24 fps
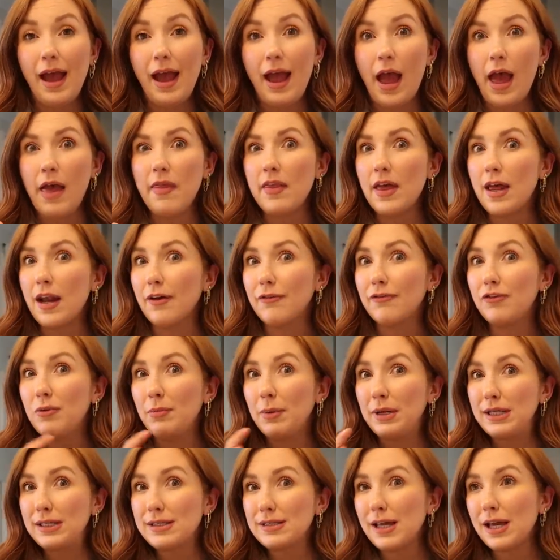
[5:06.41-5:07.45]
And then a few
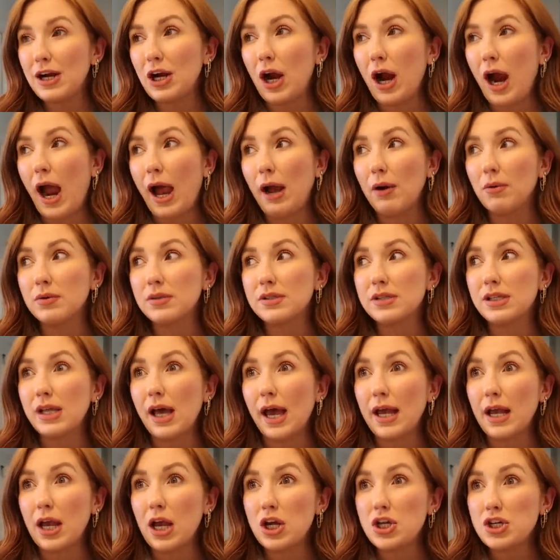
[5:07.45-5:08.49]
minutes later, I was
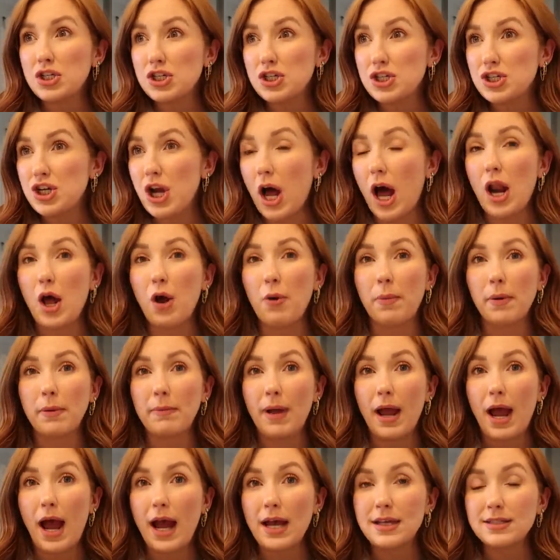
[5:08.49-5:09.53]
like, shot open
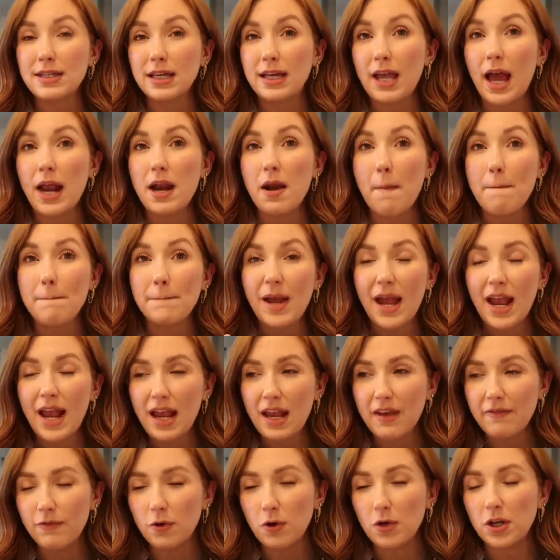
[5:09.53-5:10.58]
my eyes. Again,
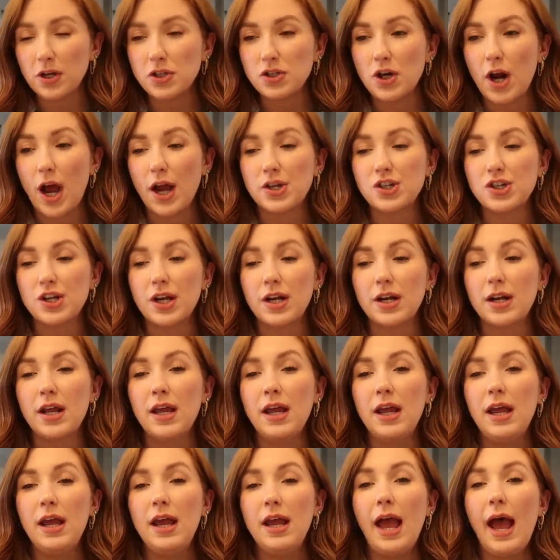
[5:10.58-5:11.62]
painful contraction.
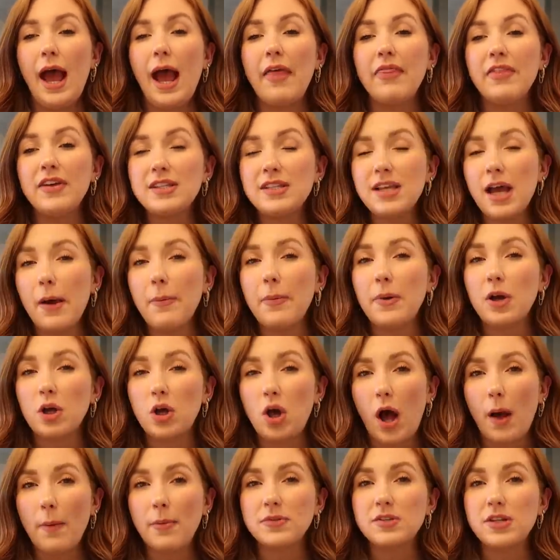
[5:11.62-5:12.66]
And this happened a
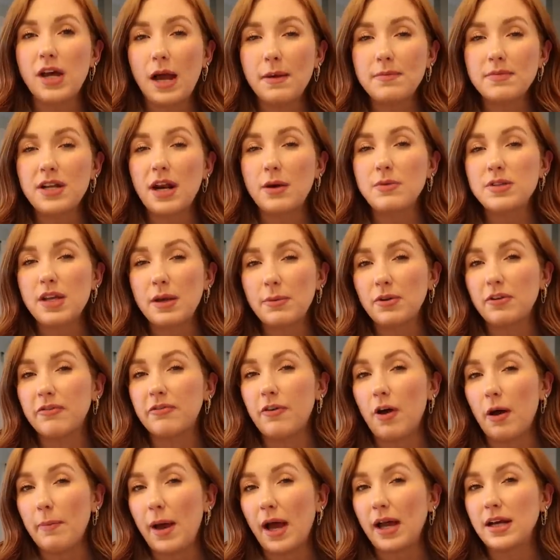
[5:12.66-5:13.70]
couple times and I was able to
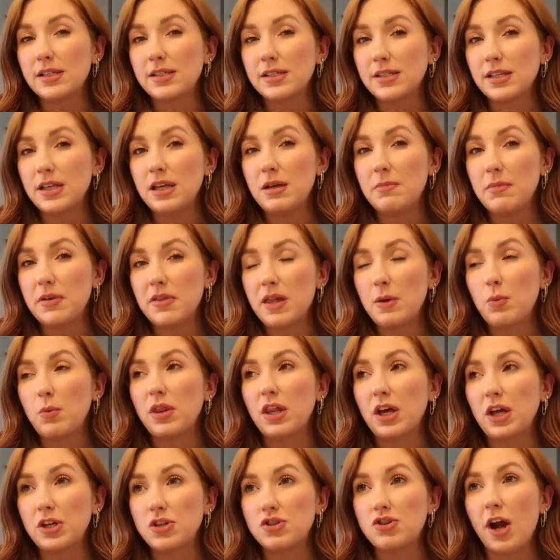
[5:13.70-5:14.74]
fall back asleep, but then when
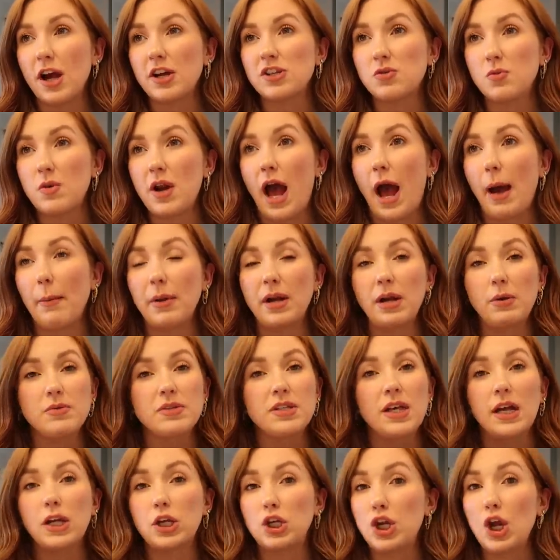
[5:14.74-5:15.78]
the contraction would happen, it was
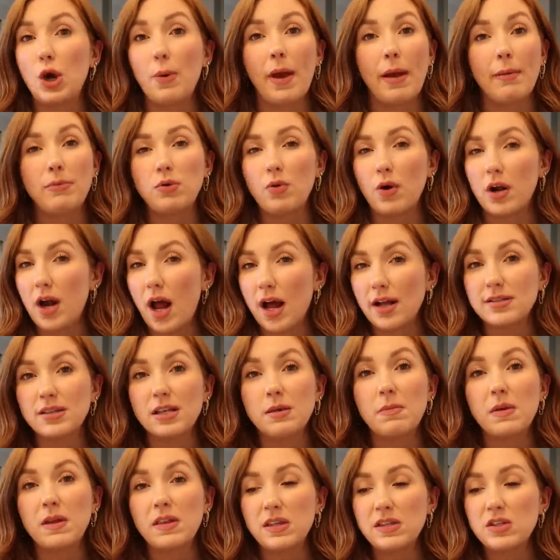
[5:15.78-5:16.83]
like, no ma'am, you are not
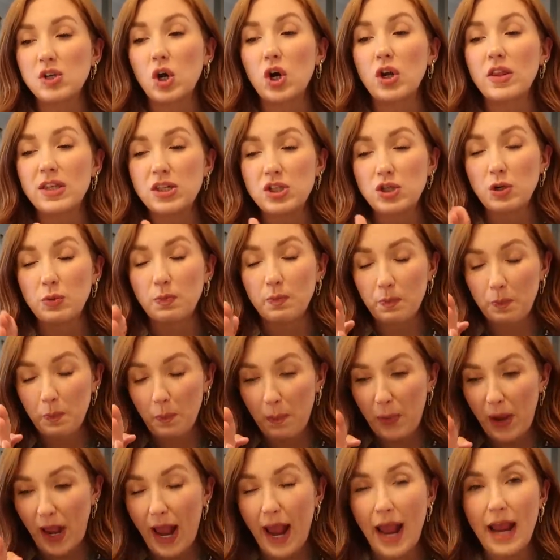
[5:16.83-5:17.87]
sleeping. These are, these are
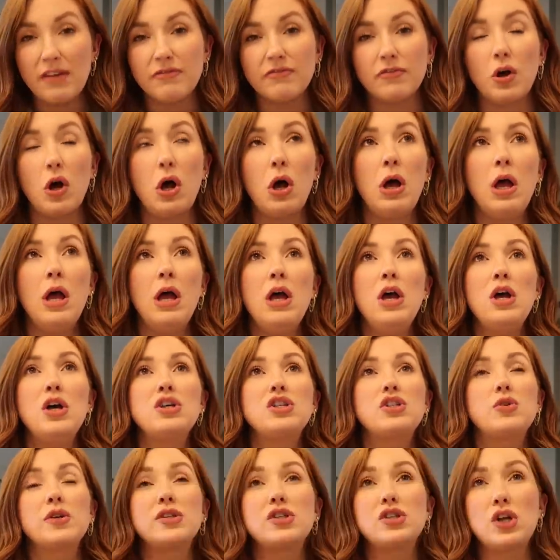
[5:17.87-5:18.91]
painful.
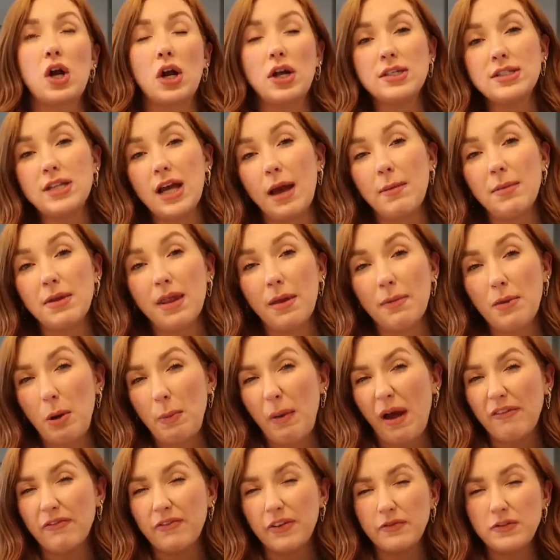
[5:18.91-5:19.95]
So I started timing them. They're
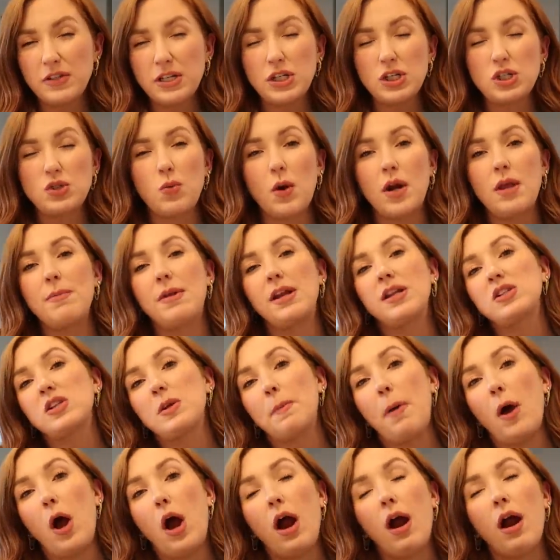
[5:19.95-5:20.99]
about 15 to 20 minutes
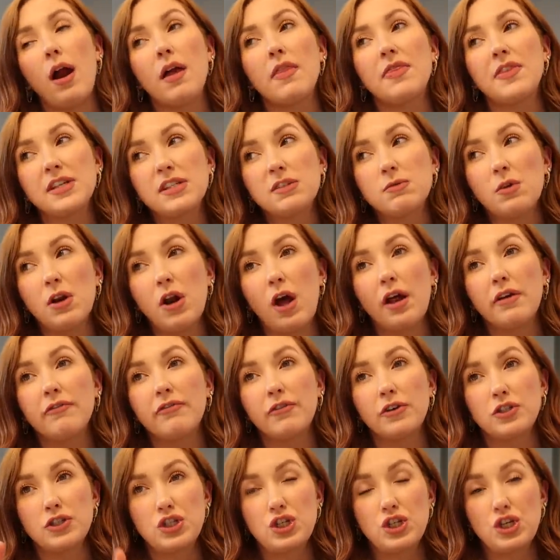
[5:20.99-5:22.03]
apart. This went on
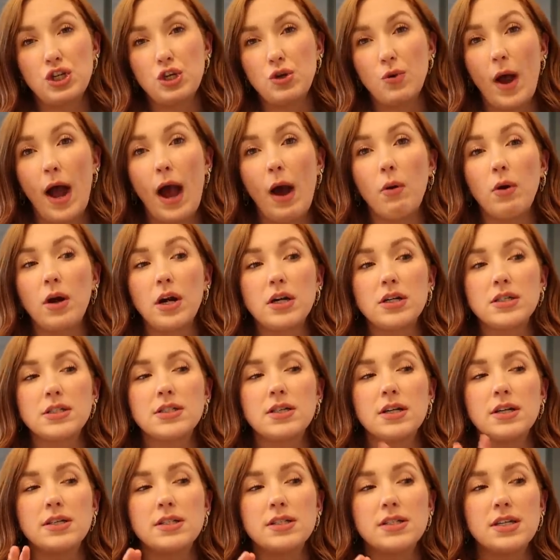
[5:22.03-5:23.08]
for two hours
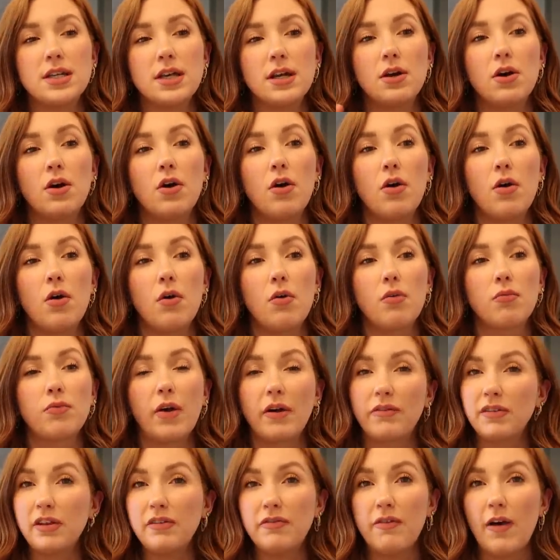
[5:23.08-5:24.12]
until
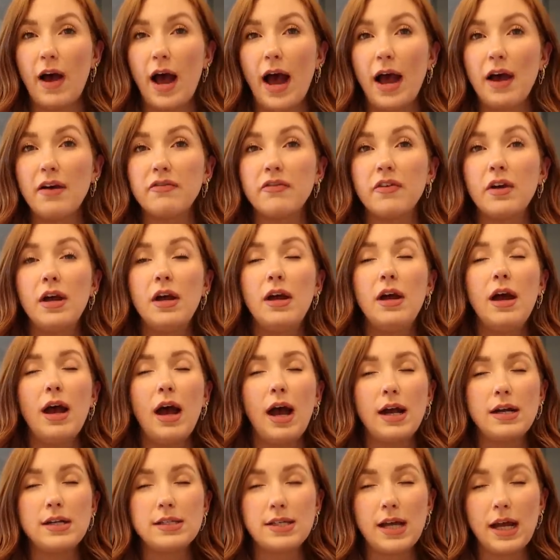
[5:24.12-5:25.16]
roughly five.
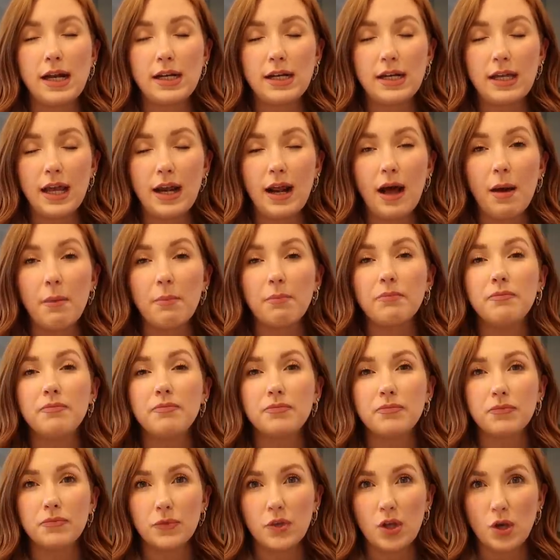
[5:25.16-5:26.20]
I decided to get up,
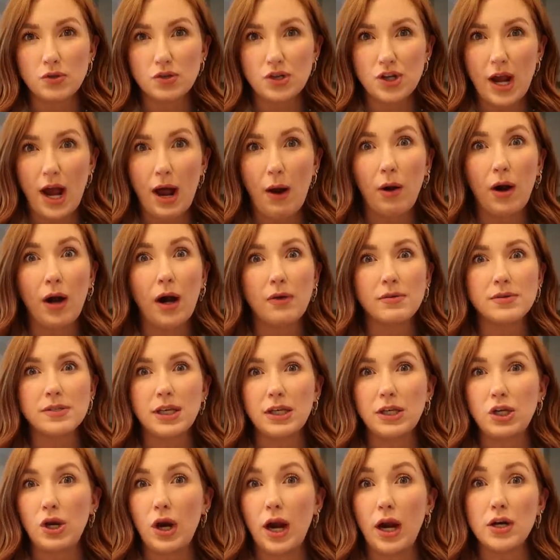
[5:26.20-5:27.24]
go shower. I was
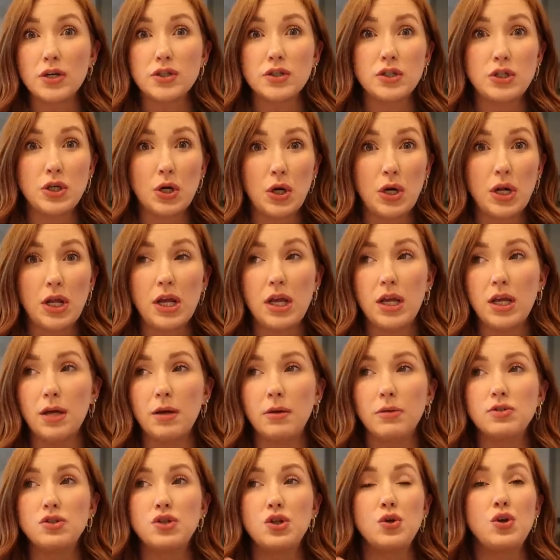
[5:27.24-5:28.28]
like, your hair's dirty,
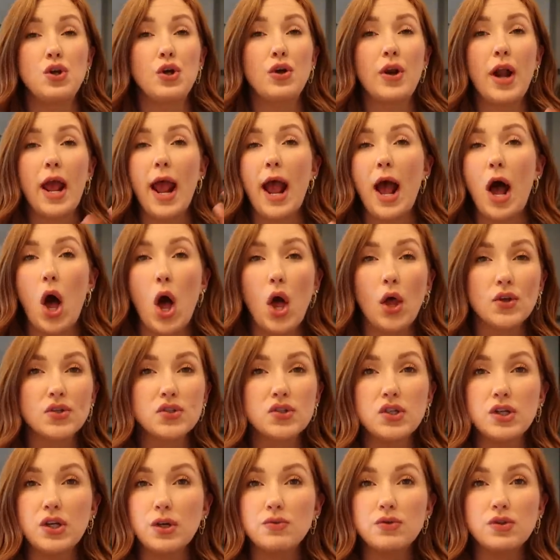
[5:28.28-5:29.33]
do your
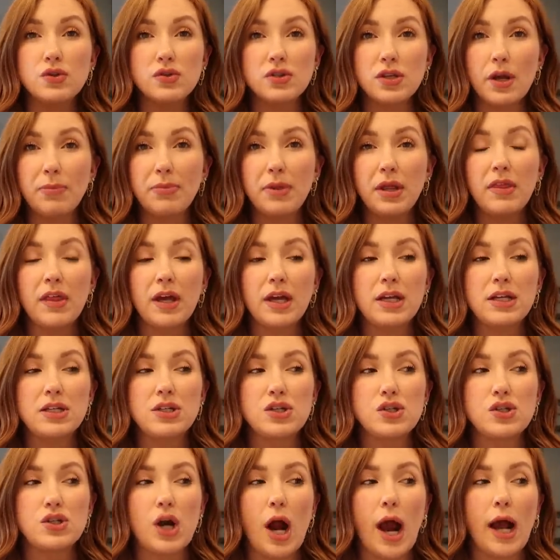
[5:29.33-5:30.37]
nails, you know, do something that can
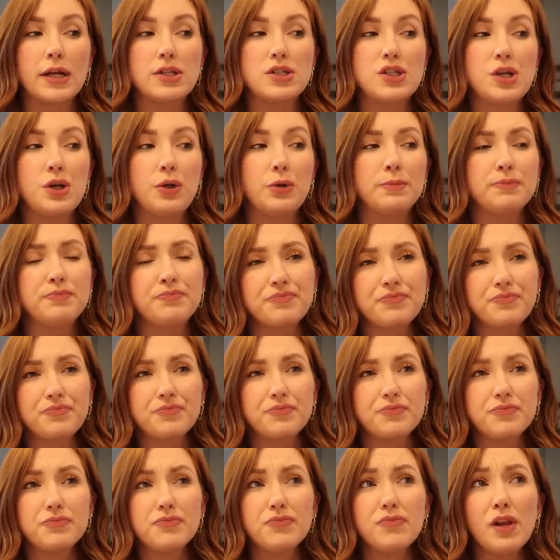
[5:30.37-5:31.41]
distract you.
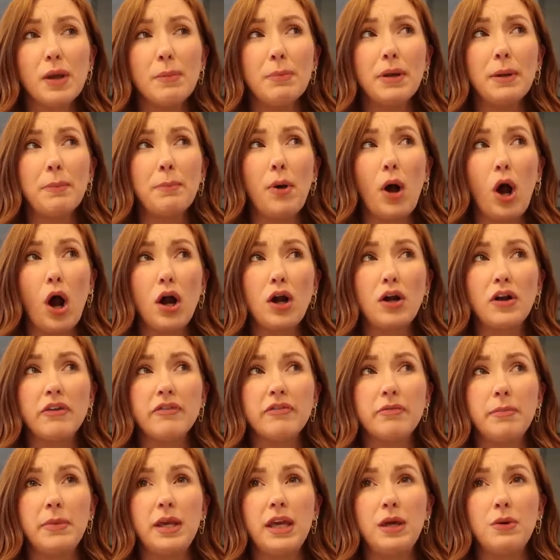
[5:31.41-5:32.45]
But part
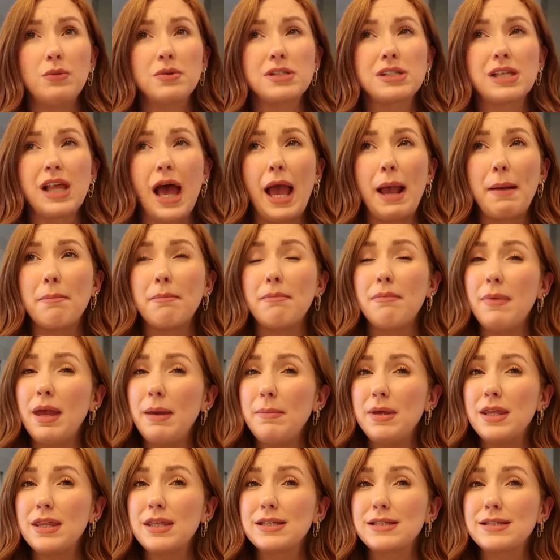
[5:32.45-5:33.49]
of me was like,
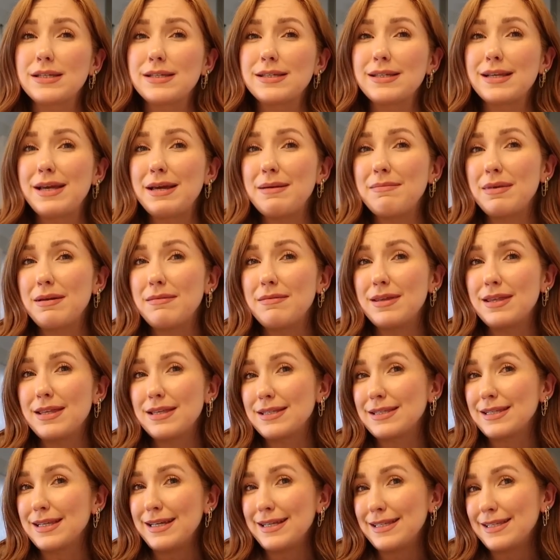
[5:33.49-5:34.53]
maybe this is it, maybe
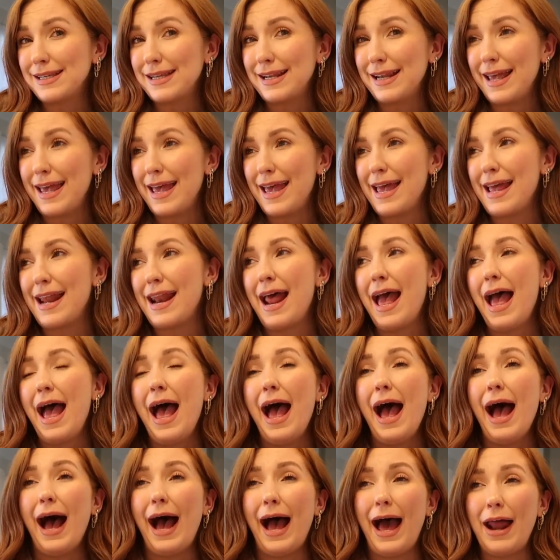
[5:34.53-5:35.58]
this isn't it.
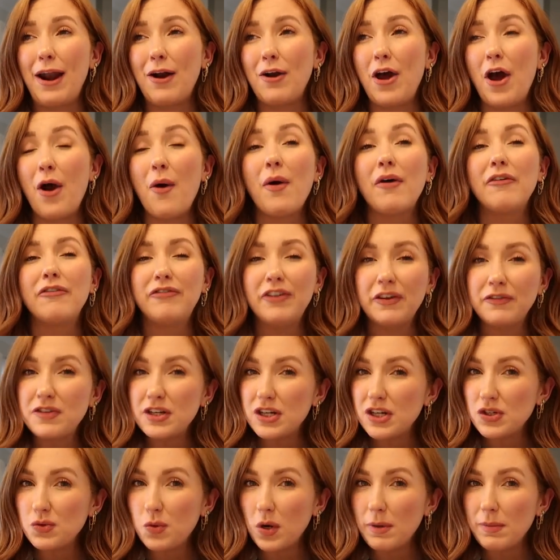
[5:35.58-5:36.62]
I don't know.
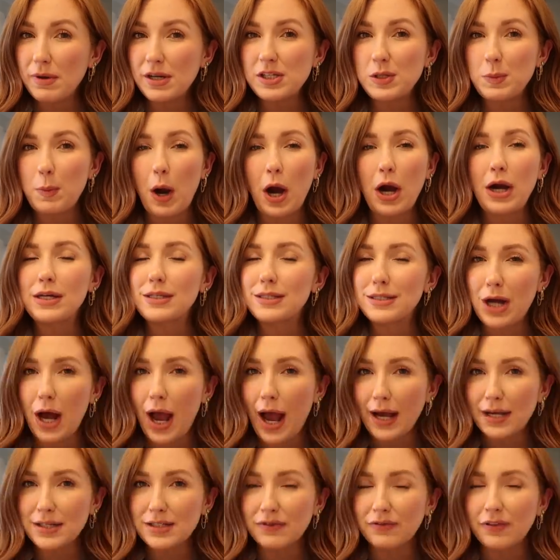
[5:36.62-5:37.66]
15 to 20 minutes apart is not
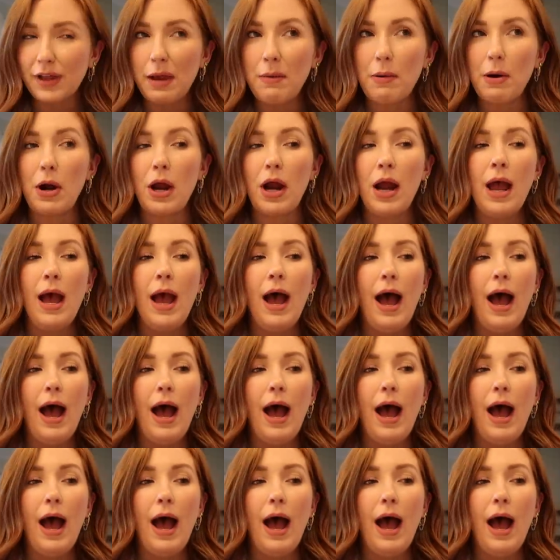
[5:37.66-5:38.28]
active labor.